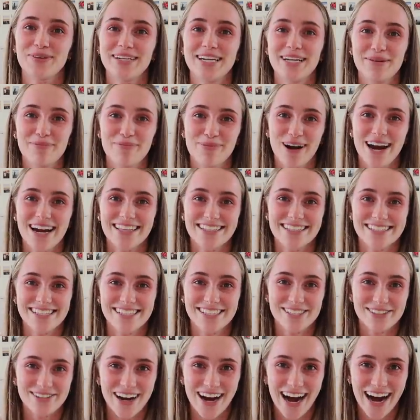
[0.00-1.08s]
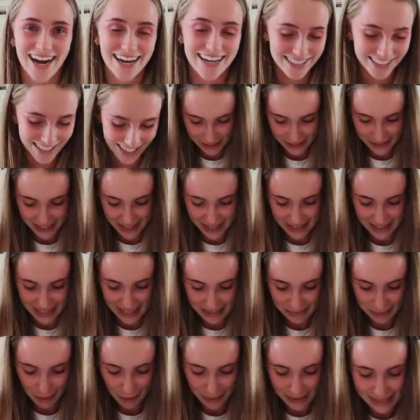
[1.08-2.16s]
I need a break. This is too hard. So yeah,
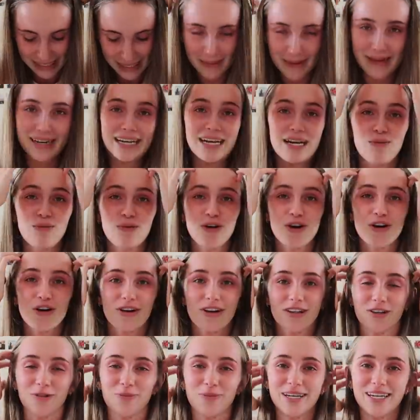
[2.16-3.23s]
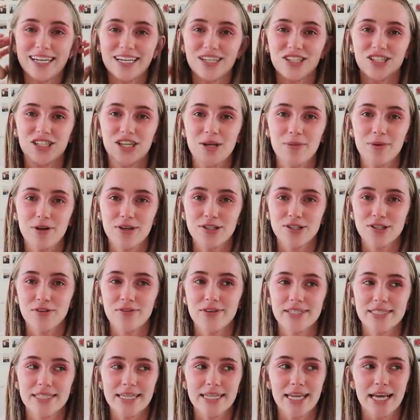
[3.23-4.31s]
that's probably something I need to work on a little bit next year because
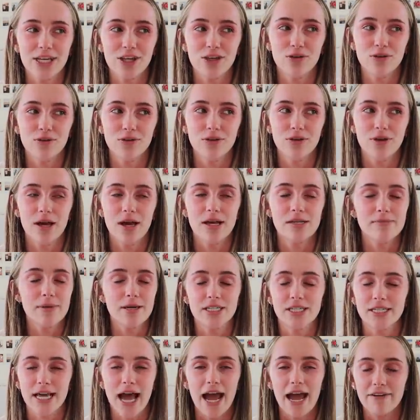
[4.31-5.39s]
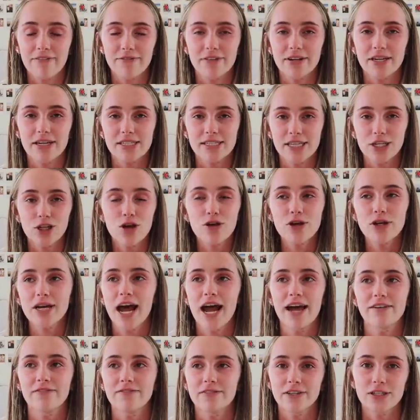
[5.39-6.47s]
obviously like as much as I hate fitness, like you can
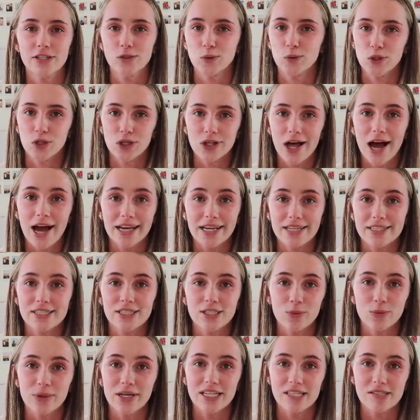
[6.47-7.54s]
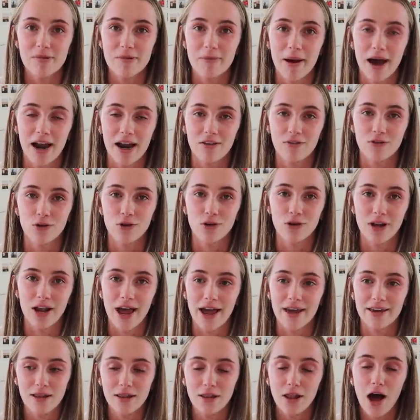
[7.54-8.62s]
hate fitness all you like, it still needs to be part of your
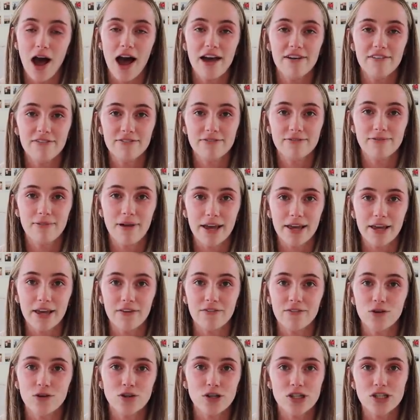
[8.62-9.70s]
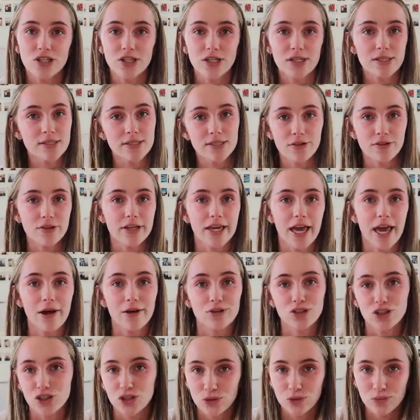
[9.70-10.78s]
like life. Like if you're just gonna sit on the
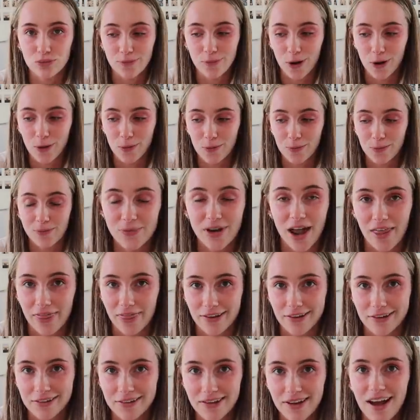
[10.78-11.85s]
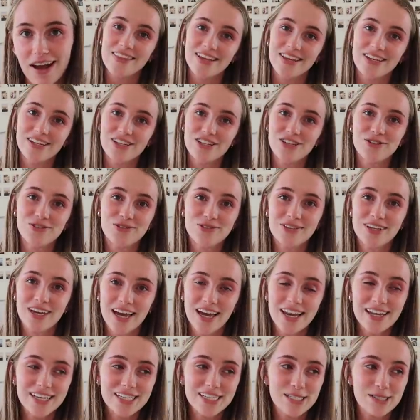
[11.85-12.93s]
couch and do well nothing, then you
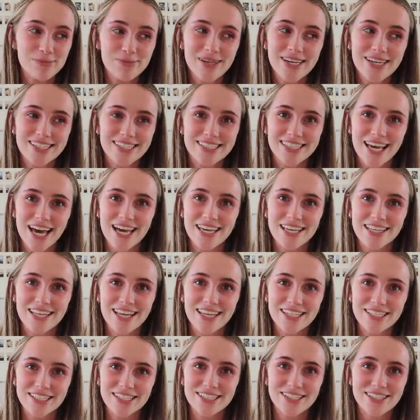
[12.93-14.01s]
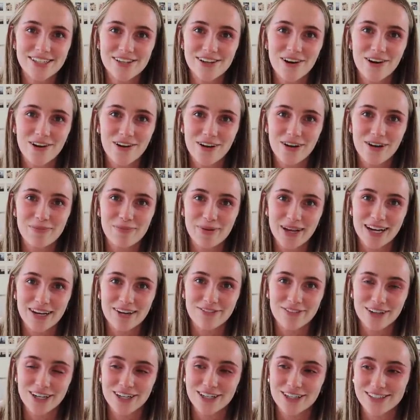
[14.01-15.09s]
can expect that you're not gonna be in
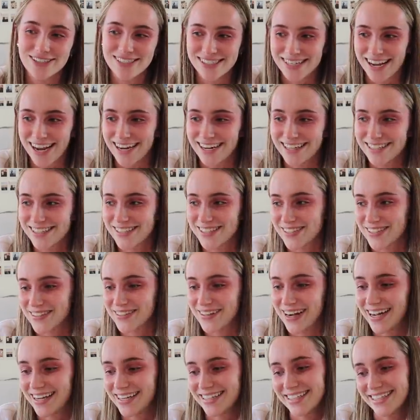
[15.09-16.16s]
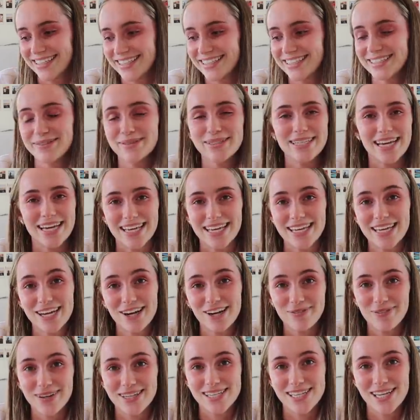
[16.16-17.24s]
a very good state. So I need to be taking
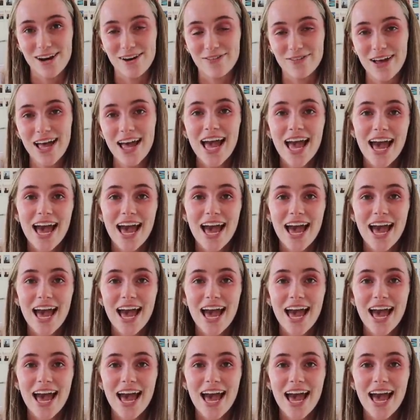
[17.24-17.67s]
care of myself.